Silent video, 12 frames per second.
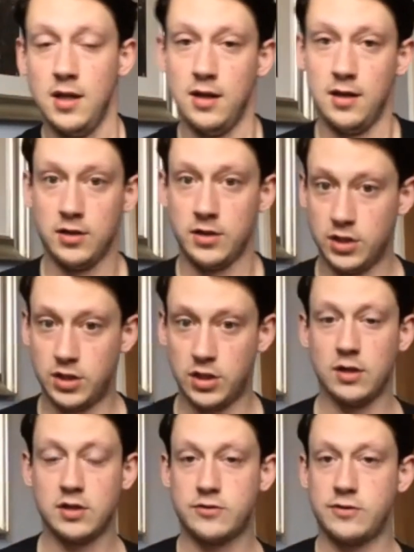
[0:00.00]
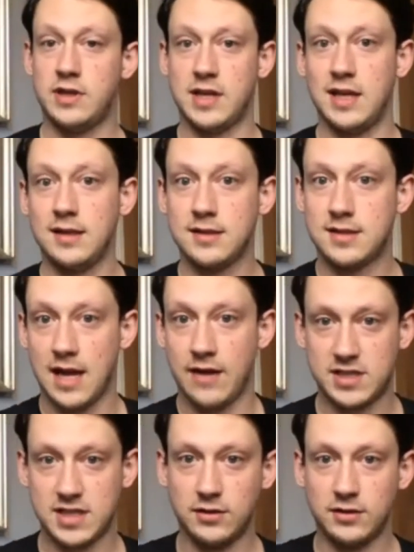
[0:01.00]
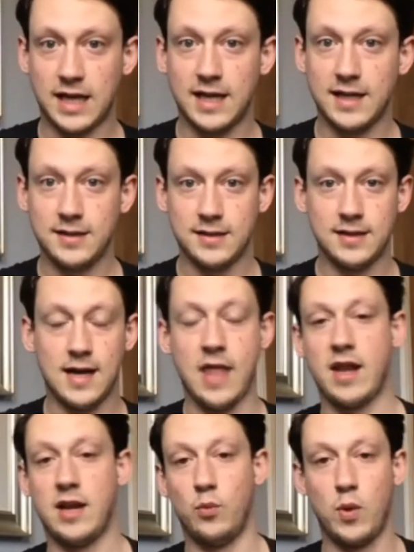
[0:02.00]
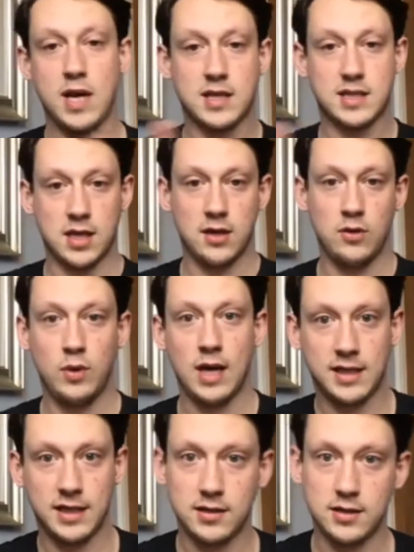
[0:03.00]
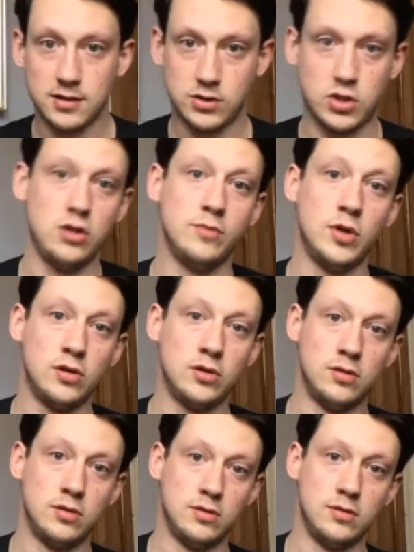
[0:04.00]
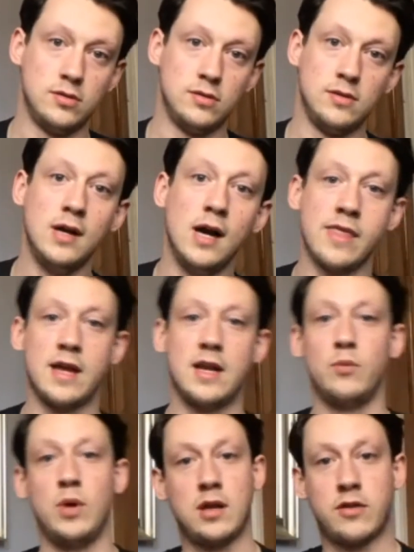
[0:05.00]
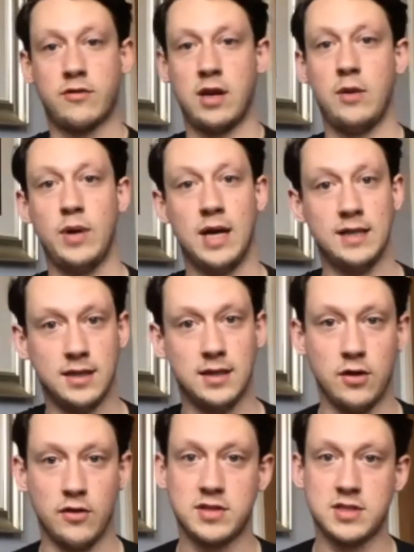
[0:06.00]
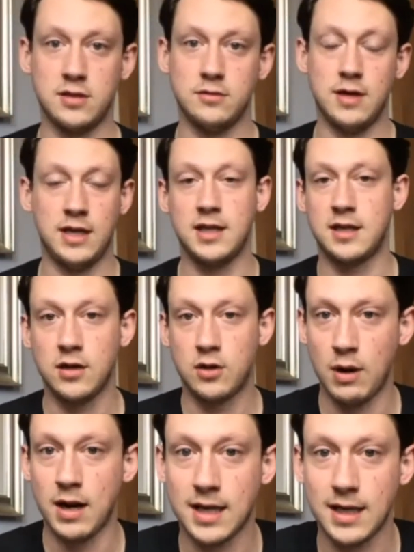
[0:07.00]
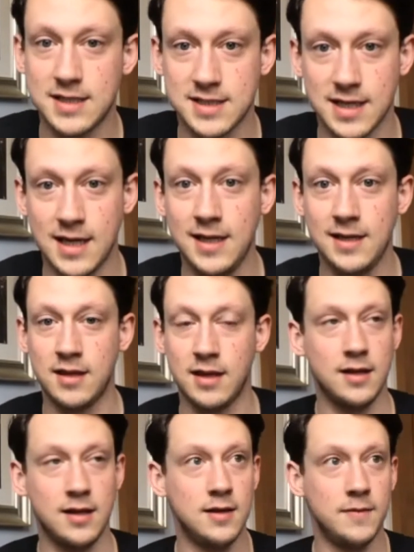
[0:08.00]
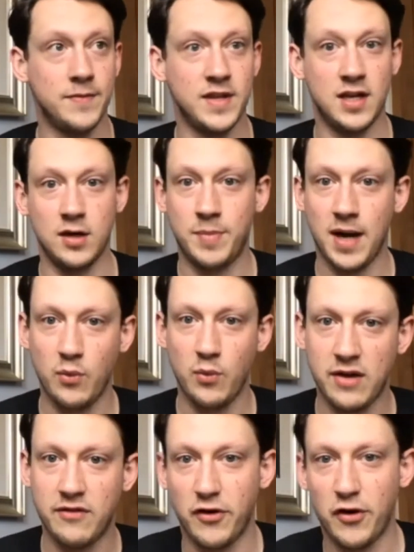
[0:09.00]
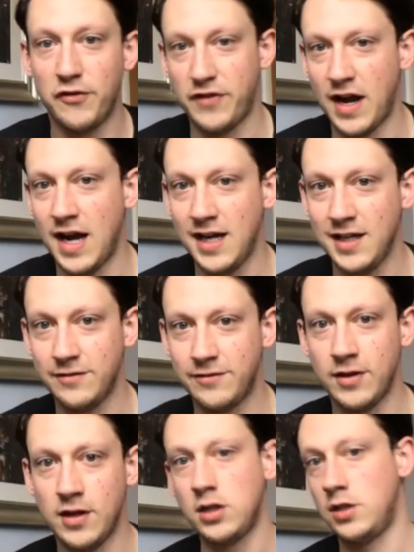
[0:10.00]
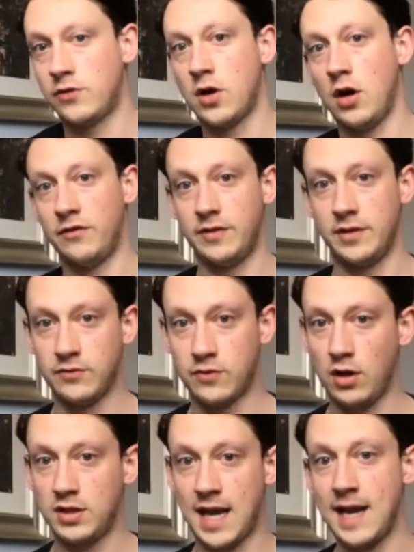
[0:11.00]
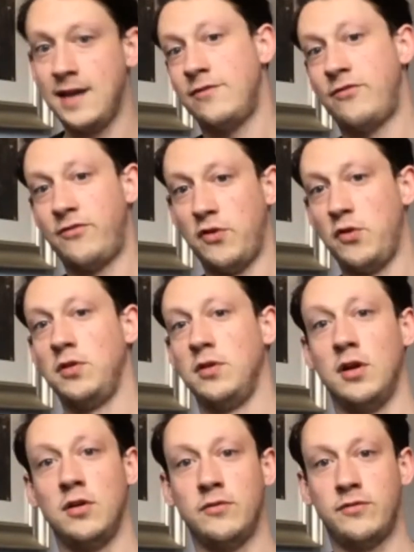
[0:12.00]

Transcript: You do those 3 things every single day. And then in week 2, we add in 2 more. And then in week 3, we add in another 2. And you can quickly see that, by week 4 or 5, you've got a day full of